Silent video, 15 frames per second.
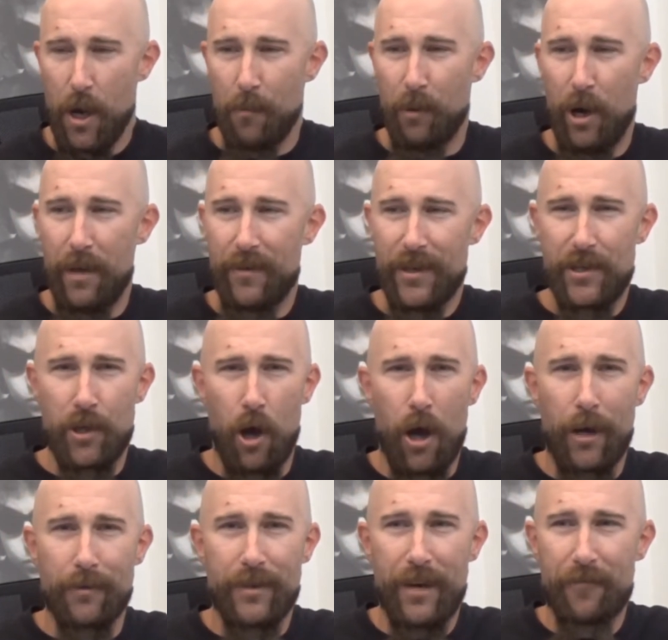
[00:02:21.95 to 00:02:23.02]
But this
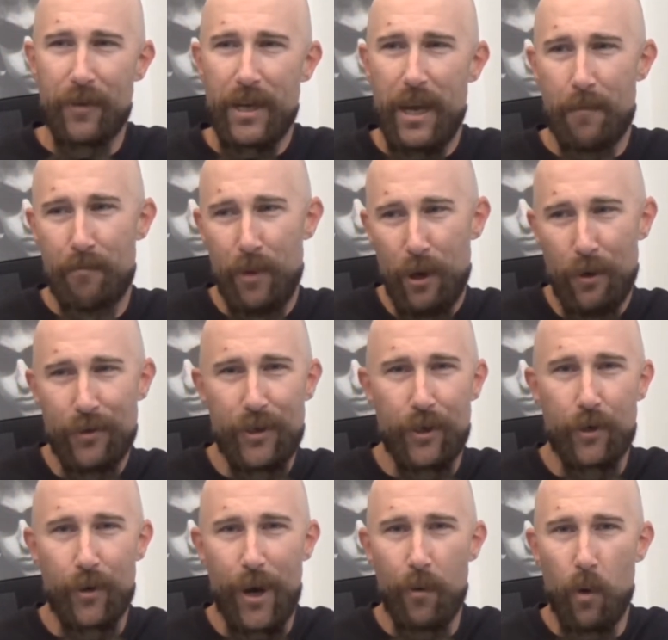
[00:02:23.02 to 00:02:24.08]
song definitely it builds in a
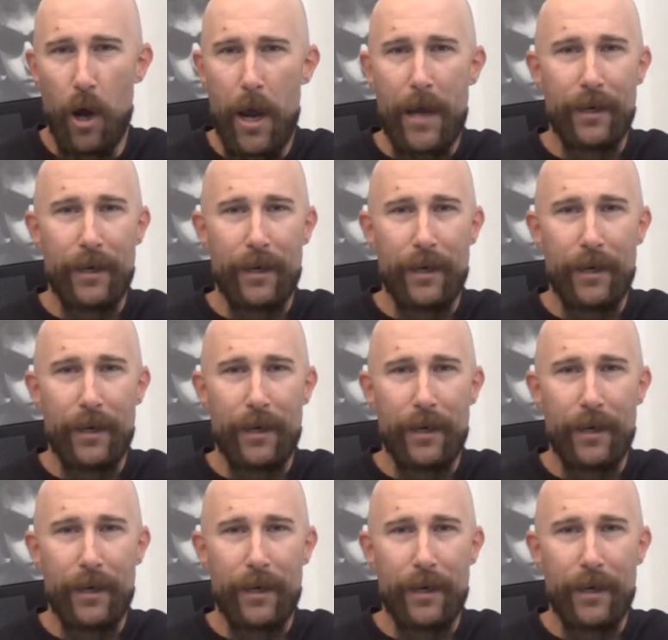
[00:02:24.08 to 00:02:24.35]
great way